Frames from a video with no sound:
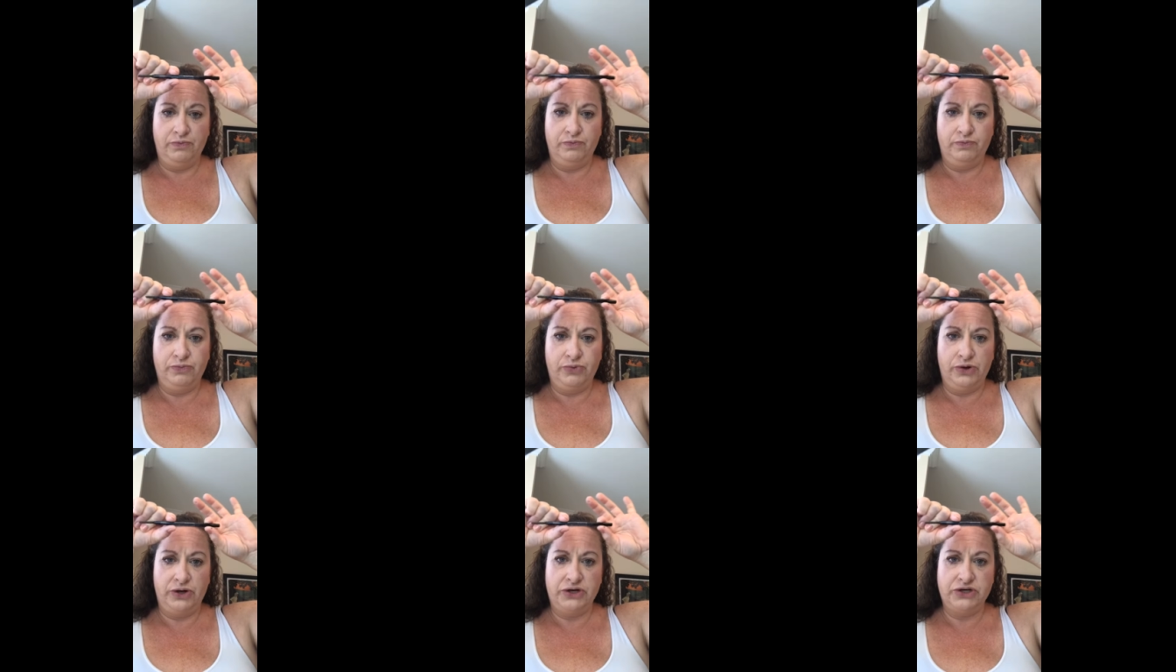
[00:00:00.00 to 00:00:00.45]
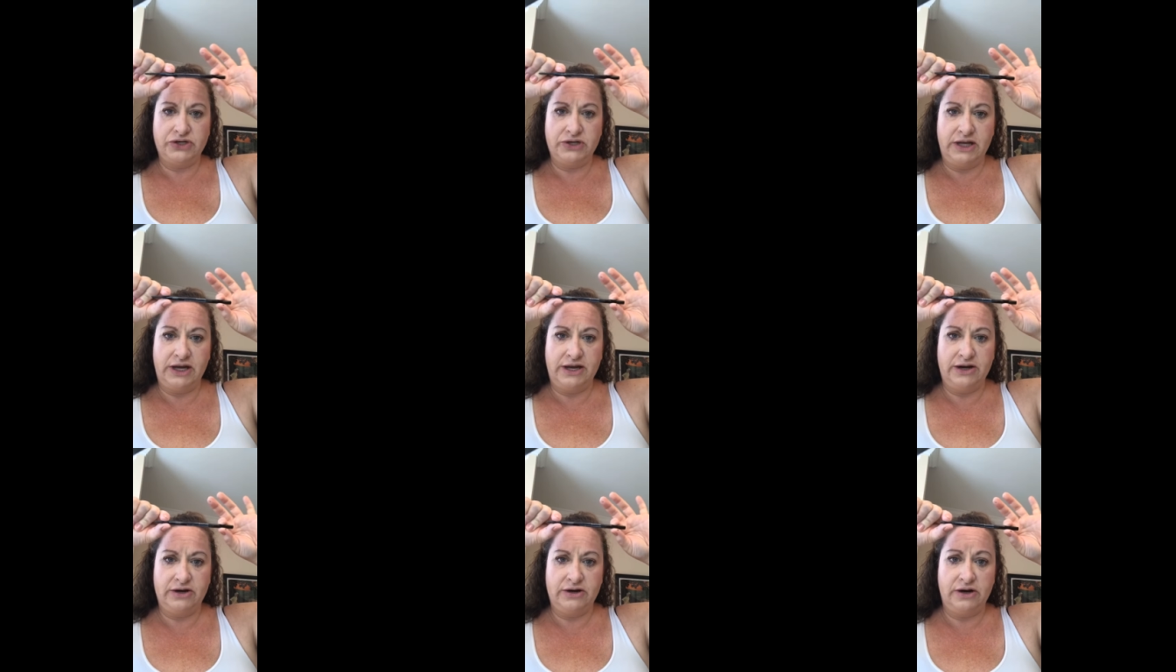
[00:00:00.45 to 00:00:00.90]
brush
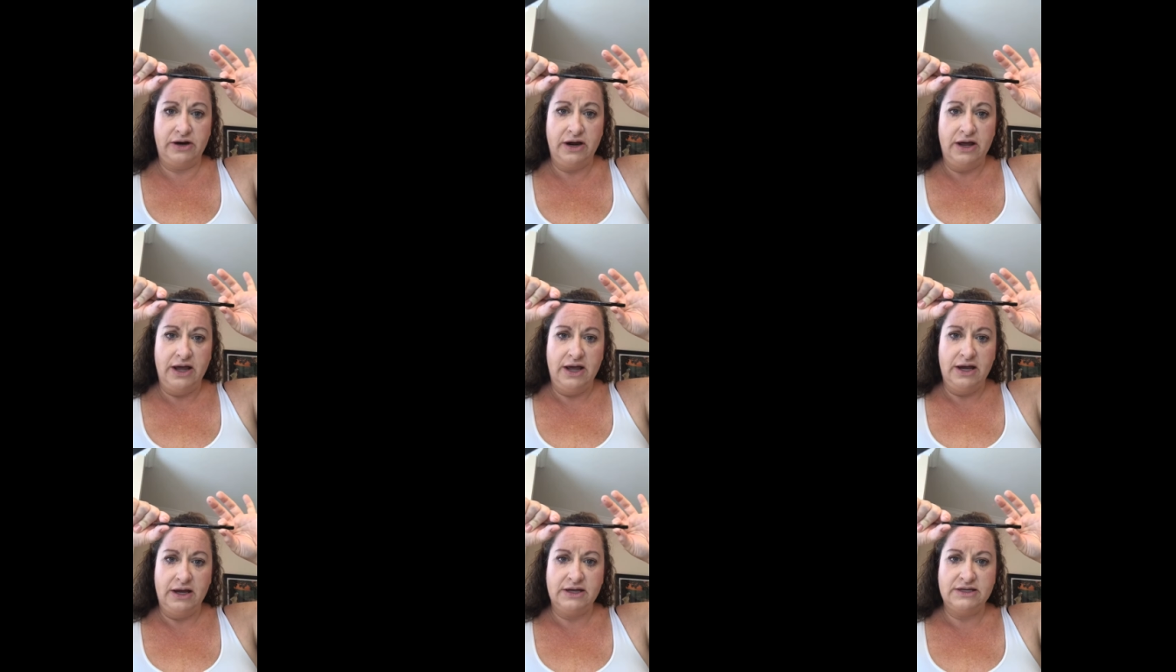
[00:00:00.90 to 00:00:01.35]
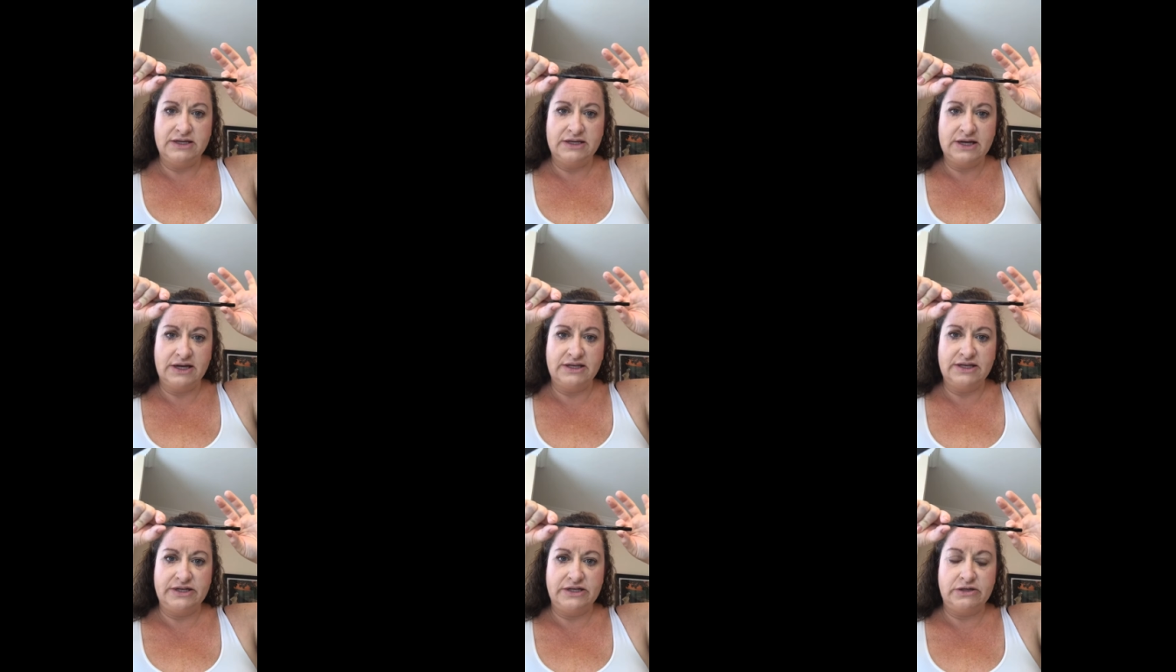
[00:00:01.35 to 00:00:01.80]
liner, because it's
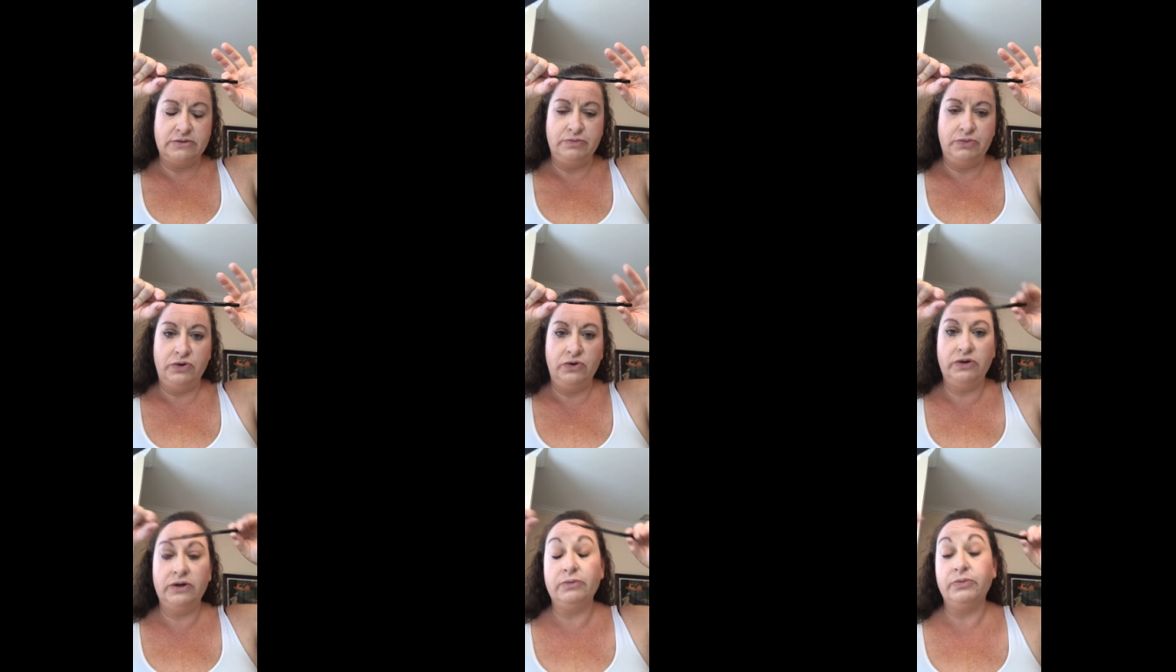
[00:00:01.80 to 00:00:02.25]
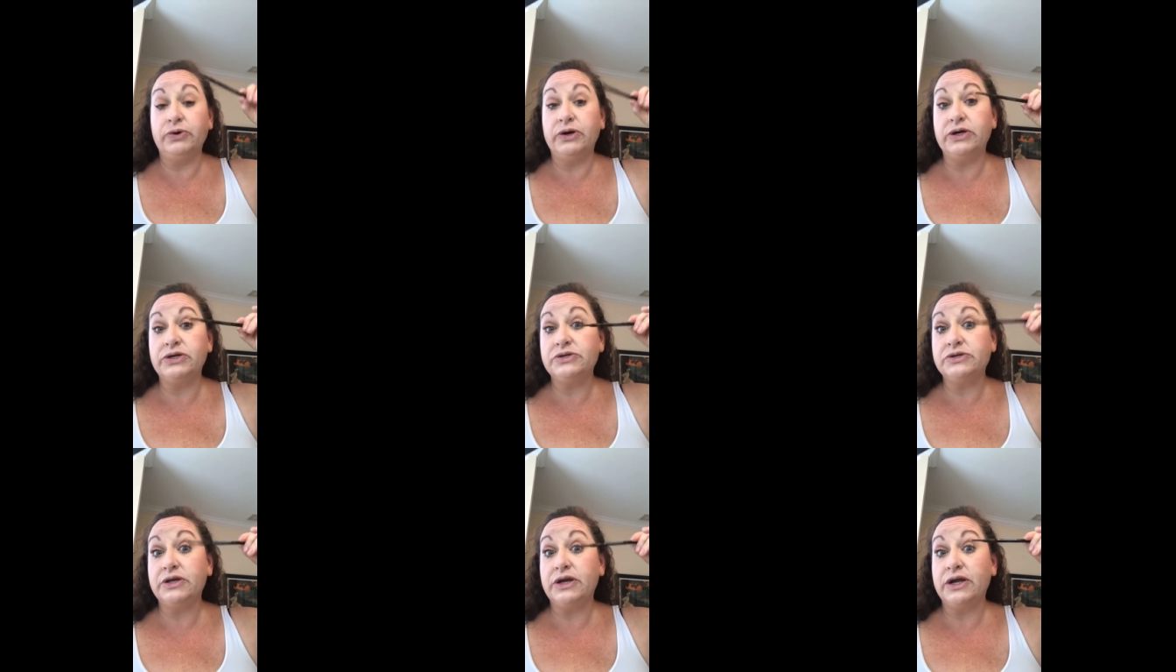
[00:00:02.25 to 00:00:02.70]
got the spoolie
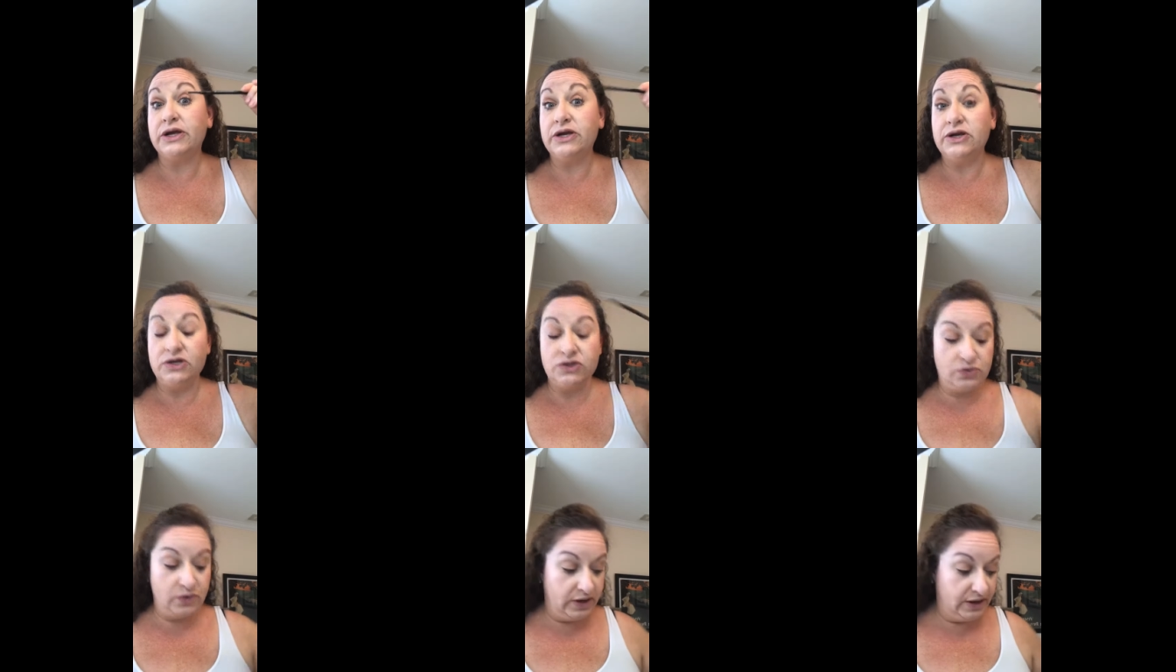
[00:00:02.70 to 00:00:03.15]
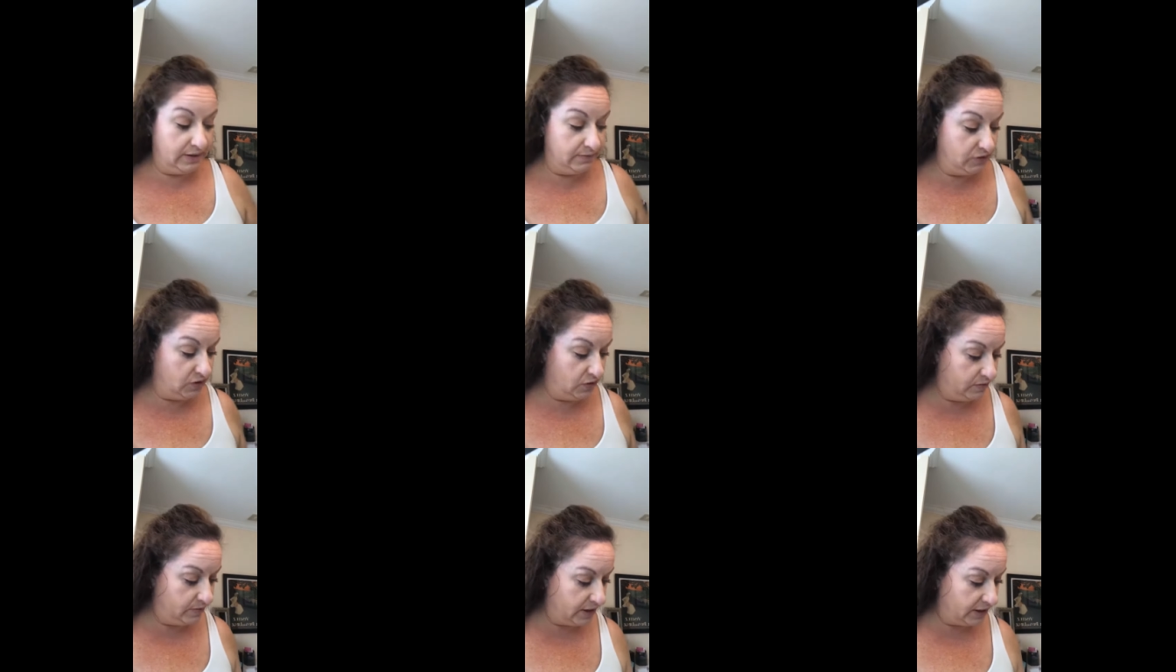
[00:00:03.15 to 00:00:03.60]
brush that I use while I'm
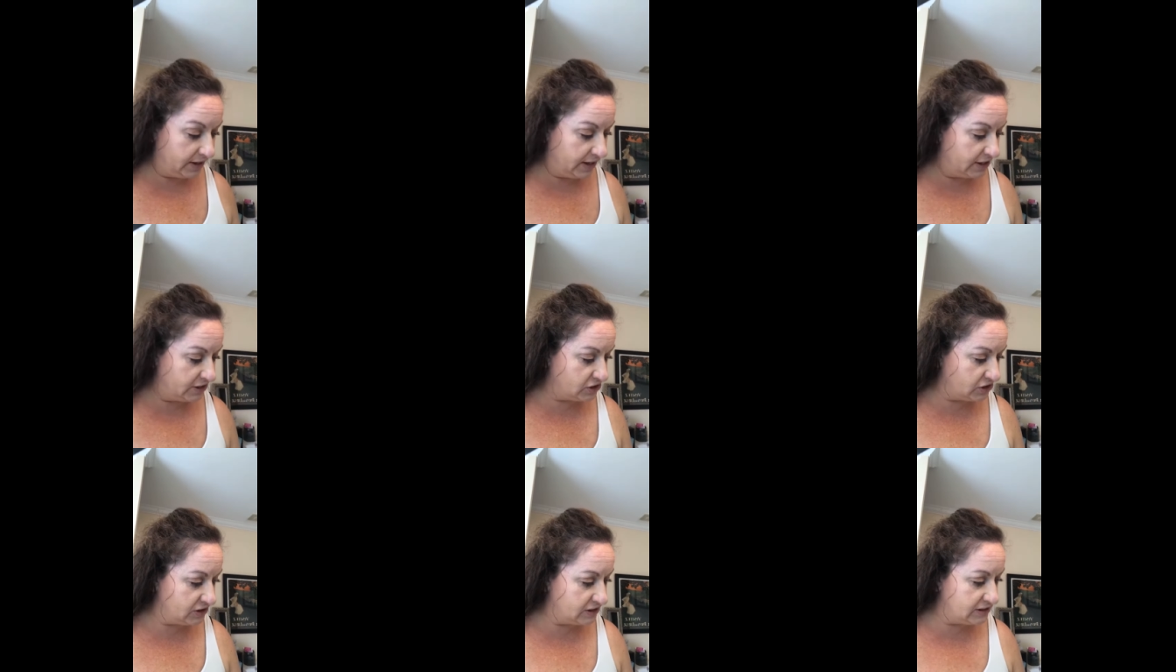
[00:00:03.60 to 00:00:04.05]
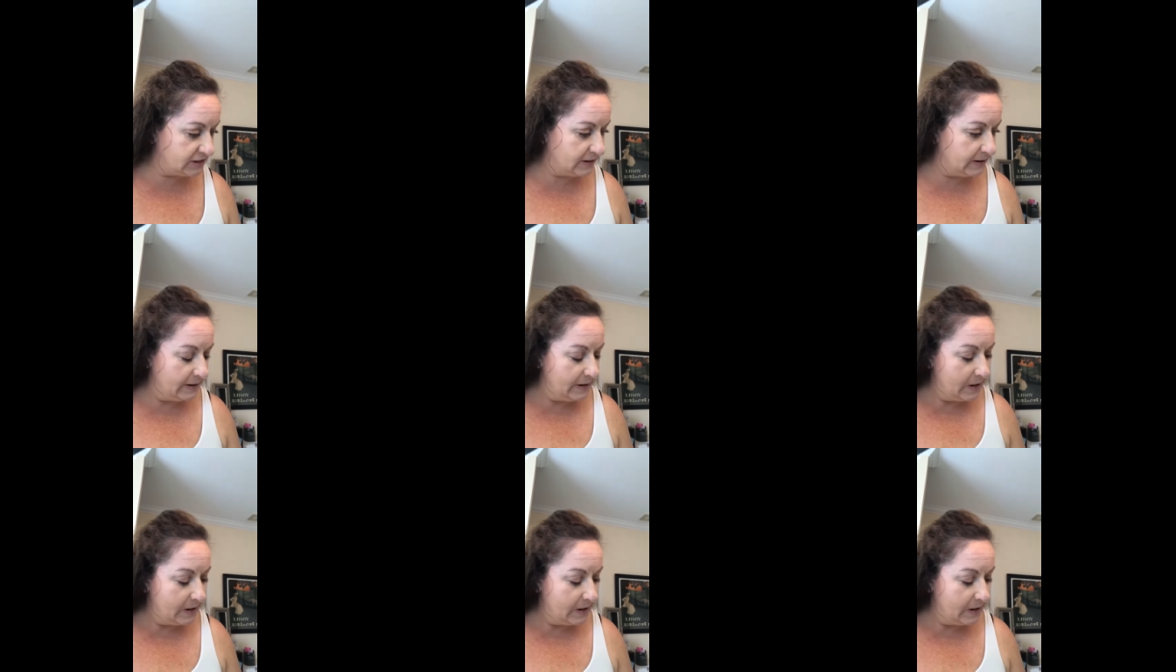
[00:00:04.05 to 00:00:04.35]
doing my lashes.